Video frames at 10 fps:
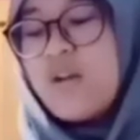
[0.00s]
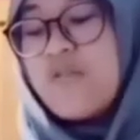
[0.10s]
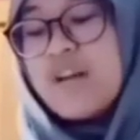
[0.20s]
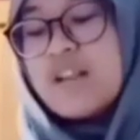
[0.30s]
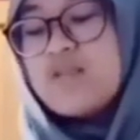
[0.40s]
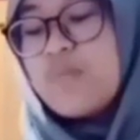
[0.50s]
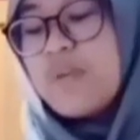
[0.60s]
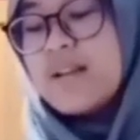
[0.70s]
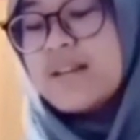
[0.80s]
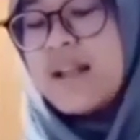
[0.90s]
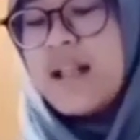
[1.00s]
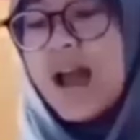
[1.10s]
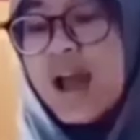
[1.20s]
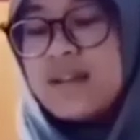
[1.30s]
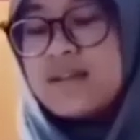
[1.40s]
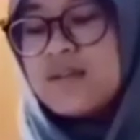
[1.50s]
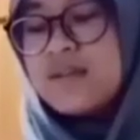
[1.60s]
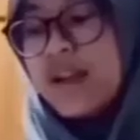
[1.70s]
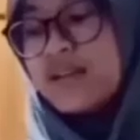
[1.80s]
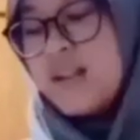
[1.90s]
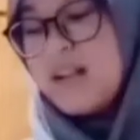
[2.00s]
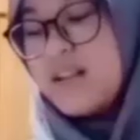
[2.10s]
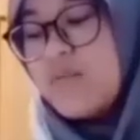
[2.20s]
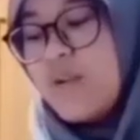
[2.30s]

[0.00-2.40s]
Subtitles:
very surprised and asked Nasruddin,